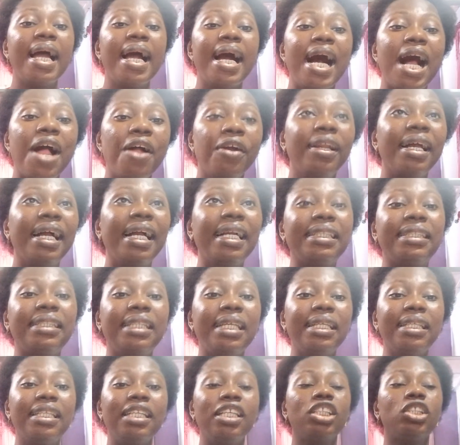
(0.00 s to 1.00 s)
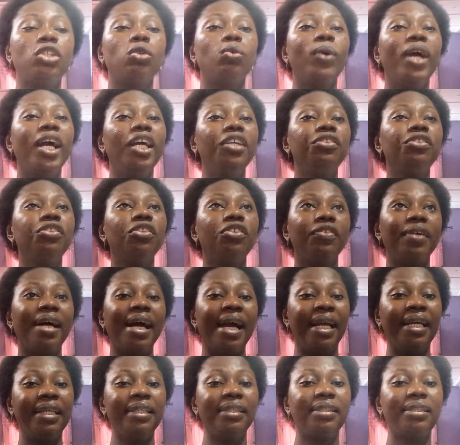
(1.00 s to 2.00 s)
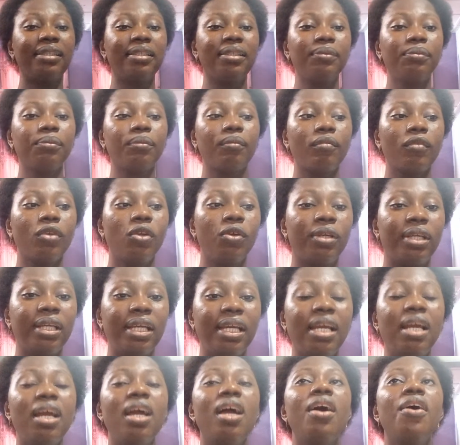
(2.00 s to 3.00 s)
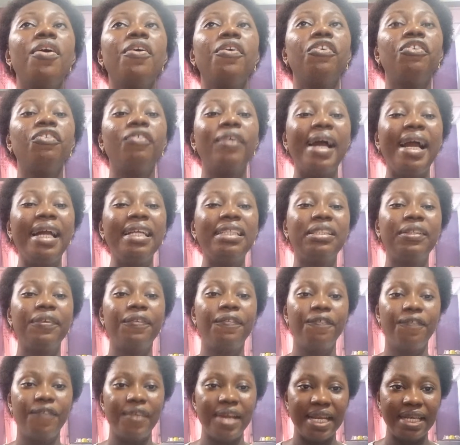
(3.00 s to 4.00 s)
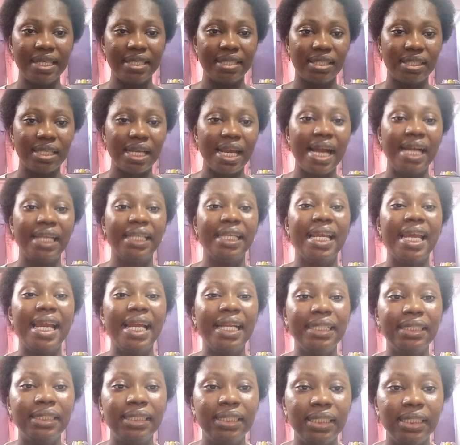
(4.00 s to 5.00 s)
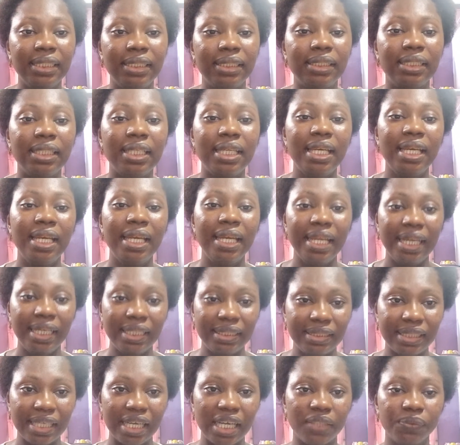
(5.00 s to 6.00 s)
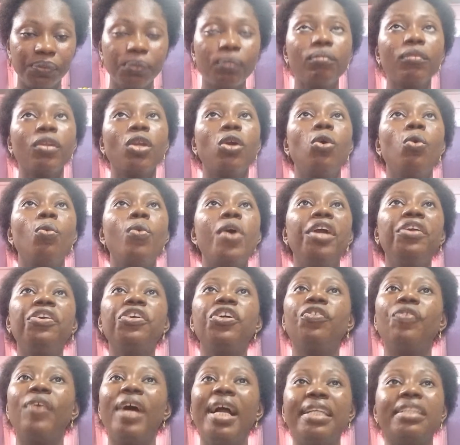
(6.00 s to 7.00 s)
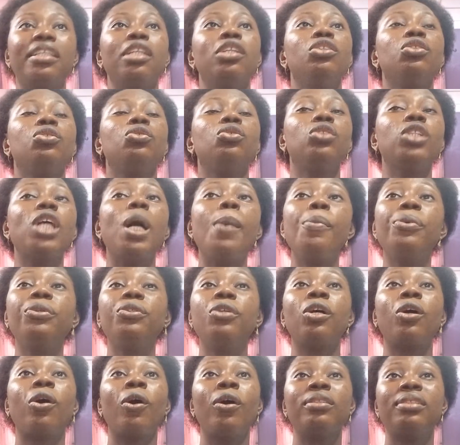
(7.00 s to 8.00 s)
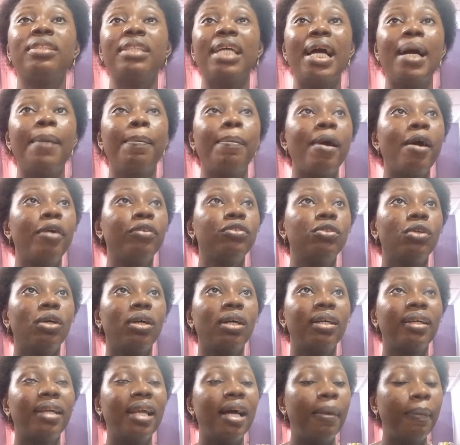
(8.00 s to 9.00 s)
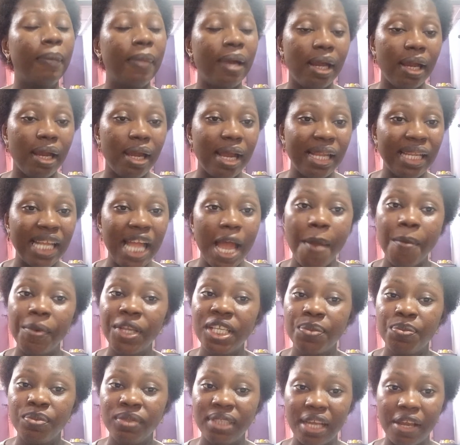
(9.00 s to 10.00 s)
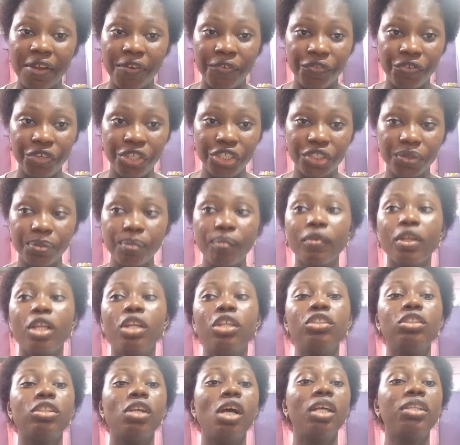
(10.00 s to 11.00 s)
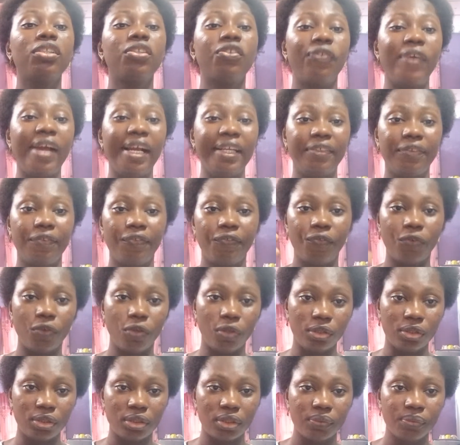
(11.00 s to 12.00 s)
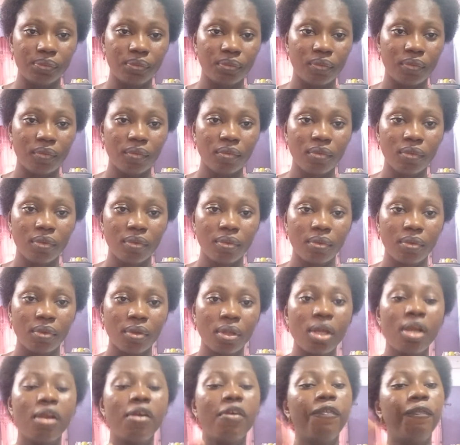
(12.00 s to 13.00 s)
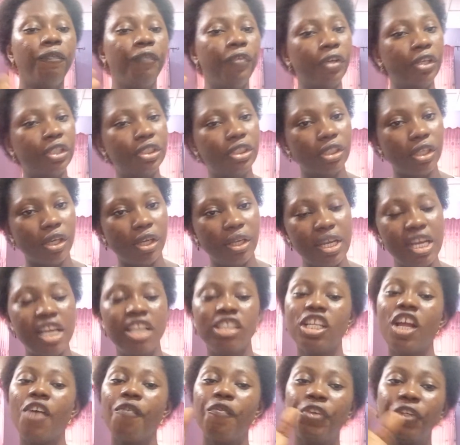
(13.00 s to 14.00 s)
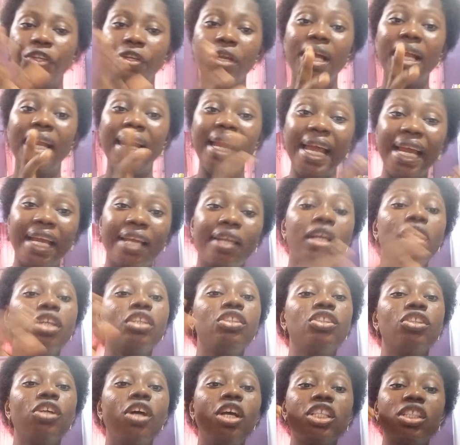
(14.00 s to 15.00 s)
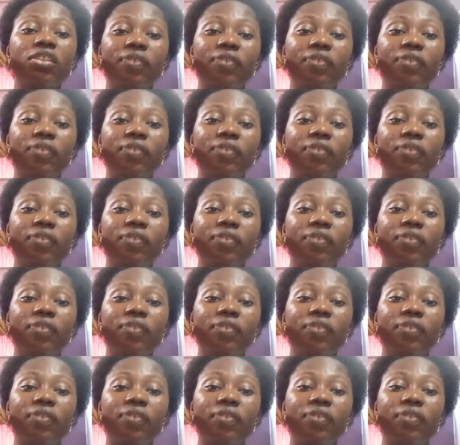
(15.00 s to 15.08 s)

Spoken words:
Another thing is when you write, okay, write first and edit later. When you write, do not be so concerned about your grammar and how it's been arranged. Just write first, fiction and non-fiction alike. Just